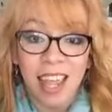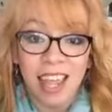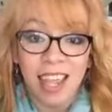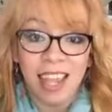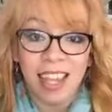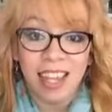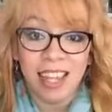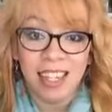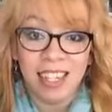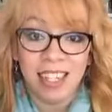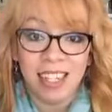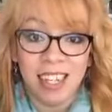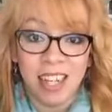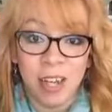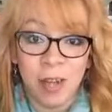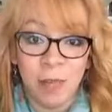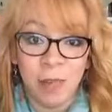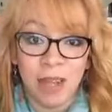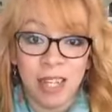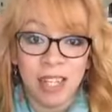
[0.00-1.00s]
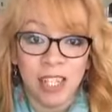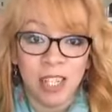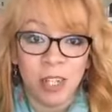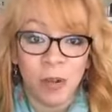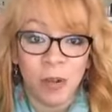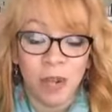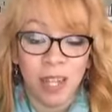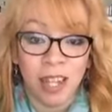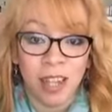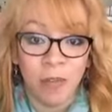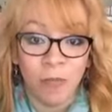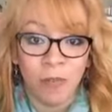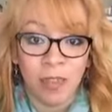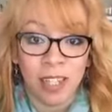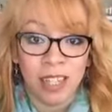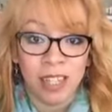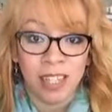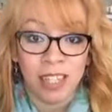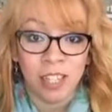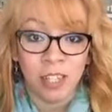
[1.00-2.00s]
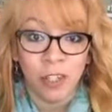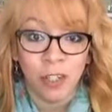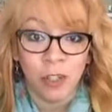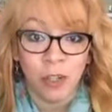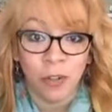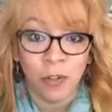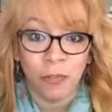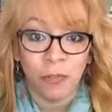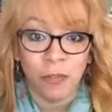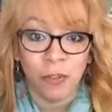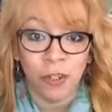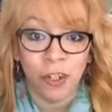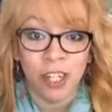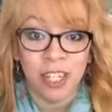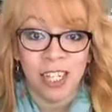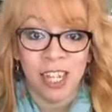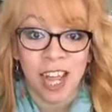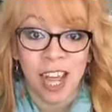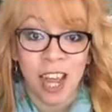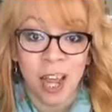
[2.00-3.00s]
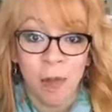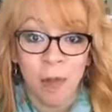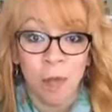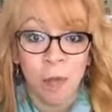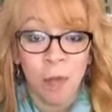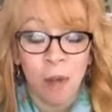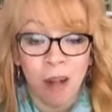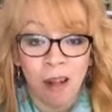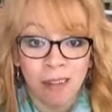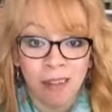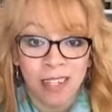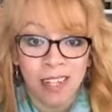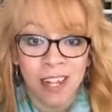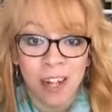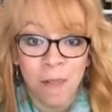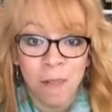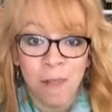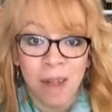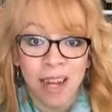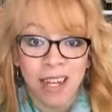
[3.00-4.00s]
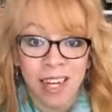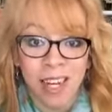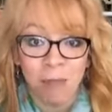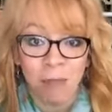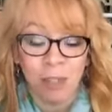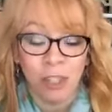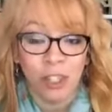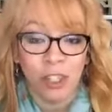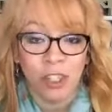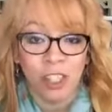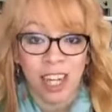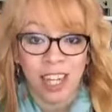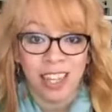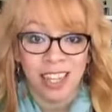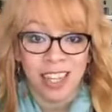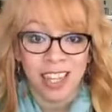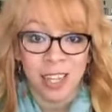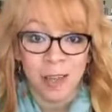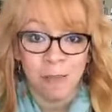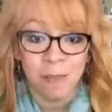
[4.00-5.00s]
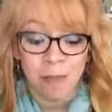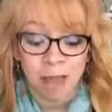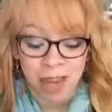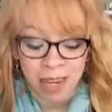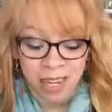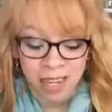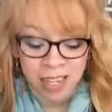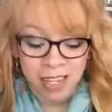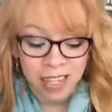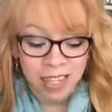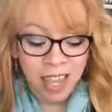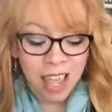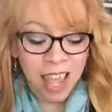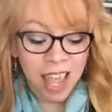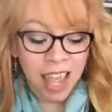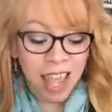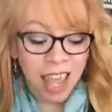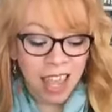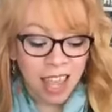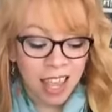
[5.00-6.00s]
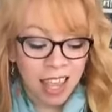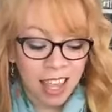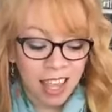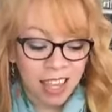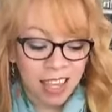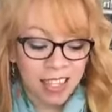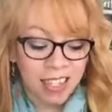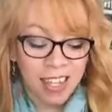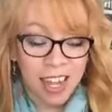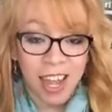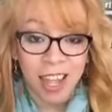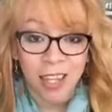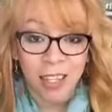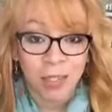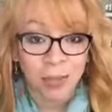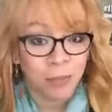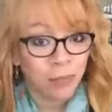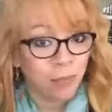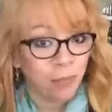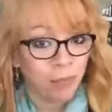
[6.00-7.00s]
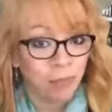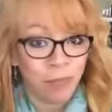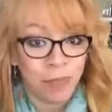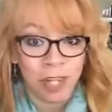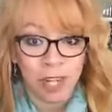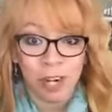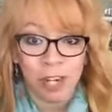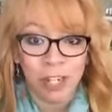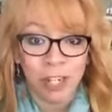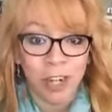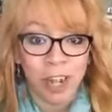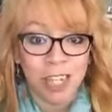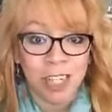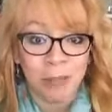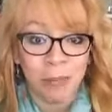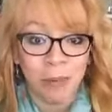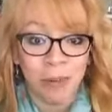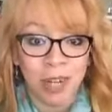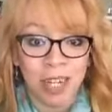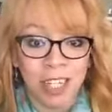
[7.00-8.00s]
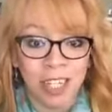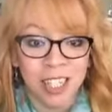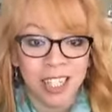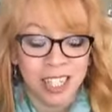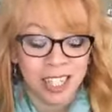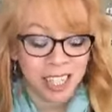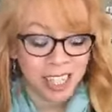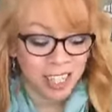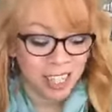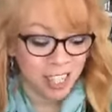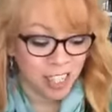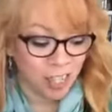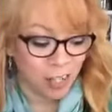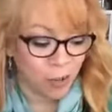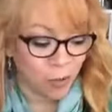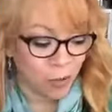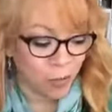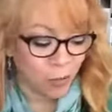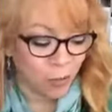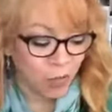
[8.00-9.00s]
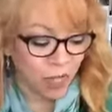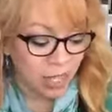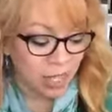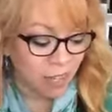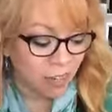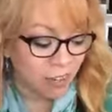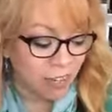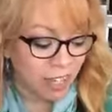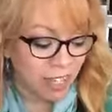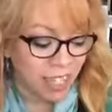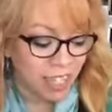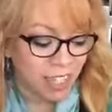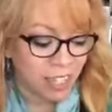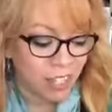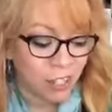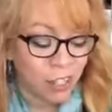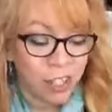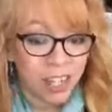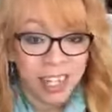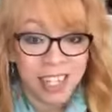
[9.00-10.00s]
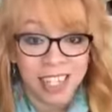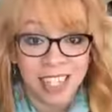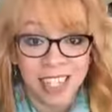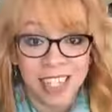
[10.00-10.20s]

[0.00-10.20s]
And so if this is your first time, welcome. My name is Shayla Jimenez, and we are Chalkspiration, and so we are going to get started